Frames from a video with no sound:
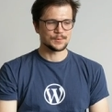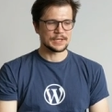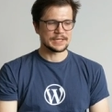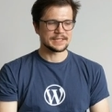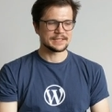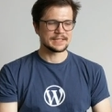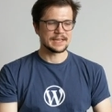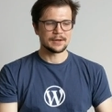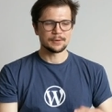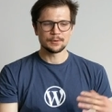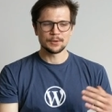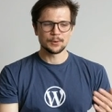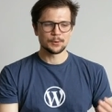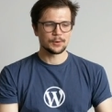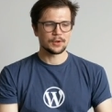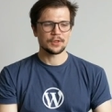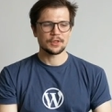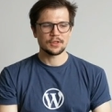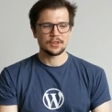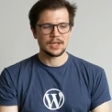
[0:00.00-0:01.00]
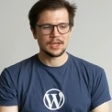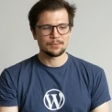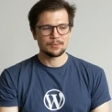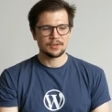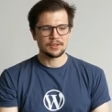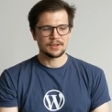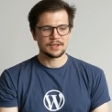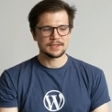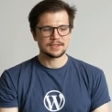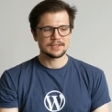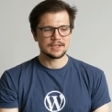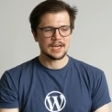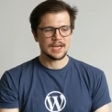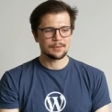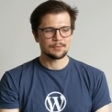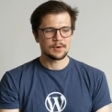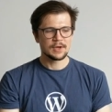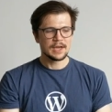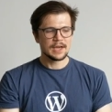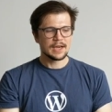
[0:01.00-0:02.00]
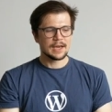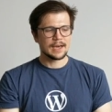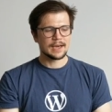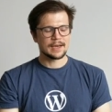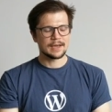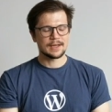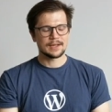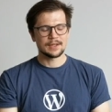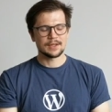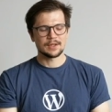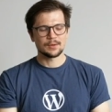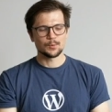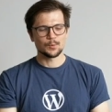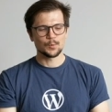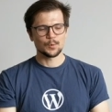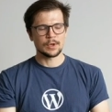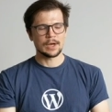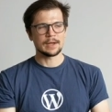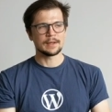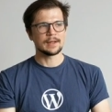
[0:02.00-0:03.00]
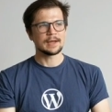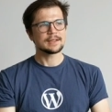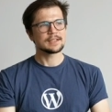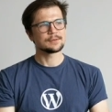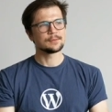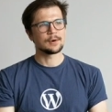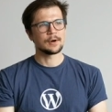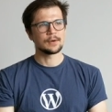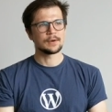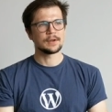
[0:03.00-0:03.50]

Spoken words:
downloaded theme at that time. And what I liked about